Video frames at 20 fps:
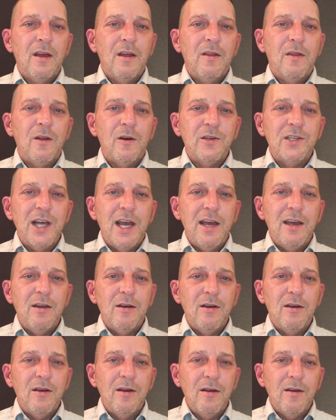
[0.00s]
They're
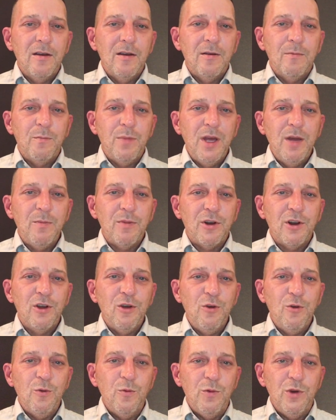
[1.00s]
taking people
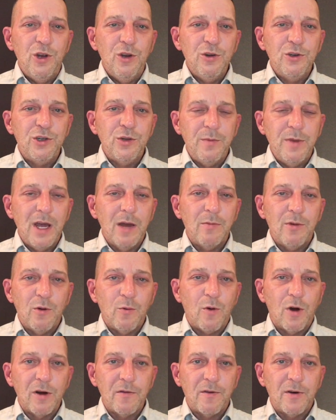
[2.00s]
who used to be able to
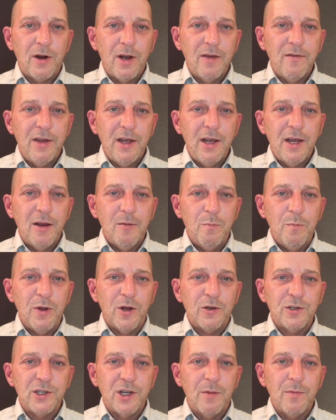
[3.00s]
work for a living and
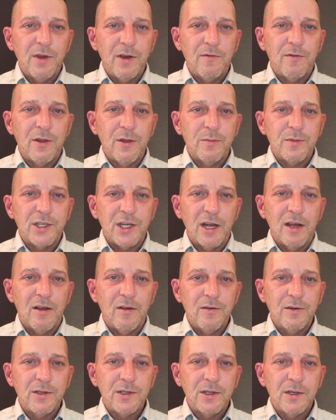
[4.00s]
build something for
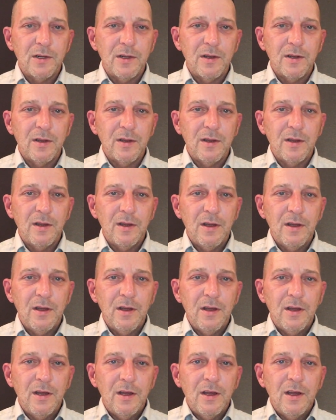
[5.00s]
themselves.
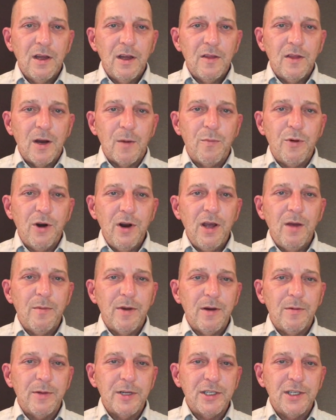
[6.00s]
They're putting them
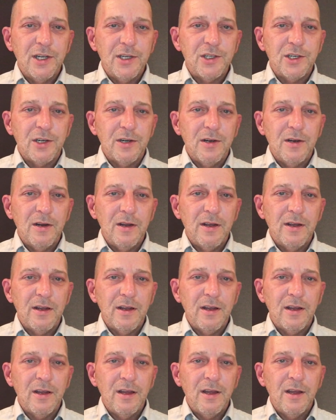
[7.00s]
in a position
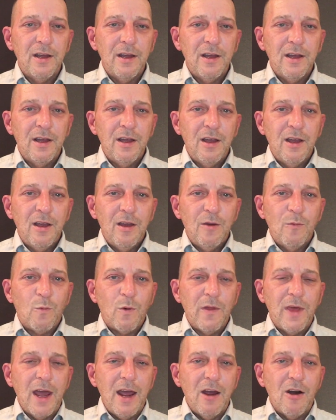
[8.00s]

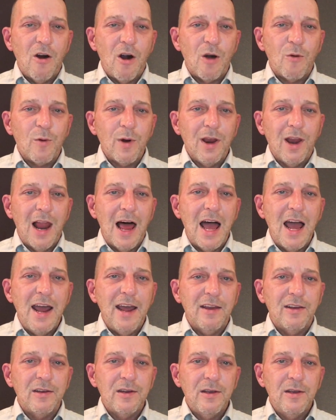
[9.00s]
where they are
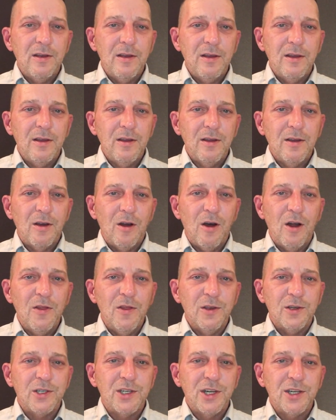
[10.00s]
reliant on
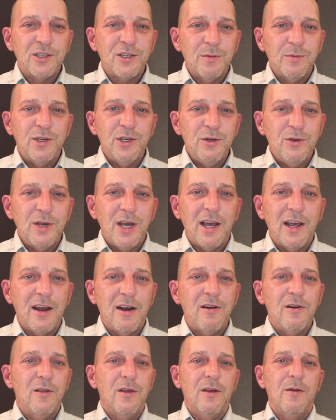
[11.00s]
the system to take
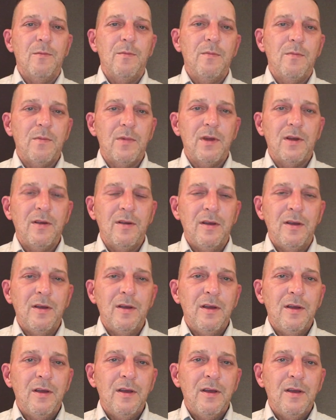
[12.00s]
care of them.
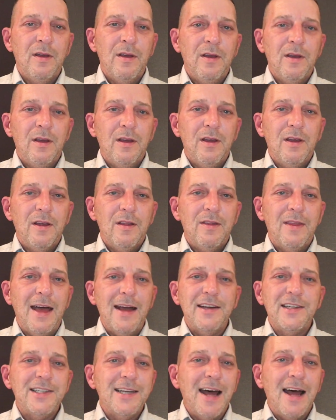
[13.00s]
That
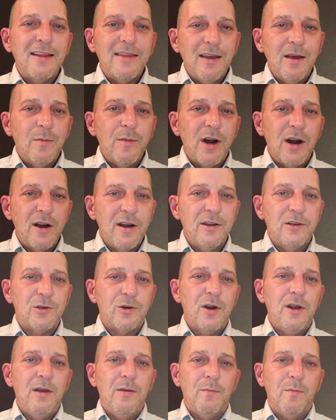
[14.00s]
is not the American
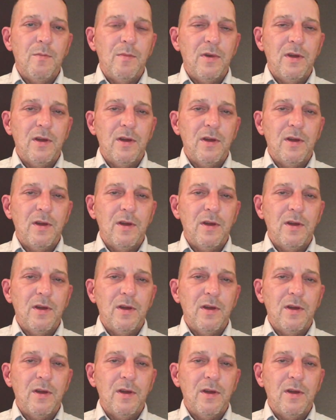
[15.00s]
dream.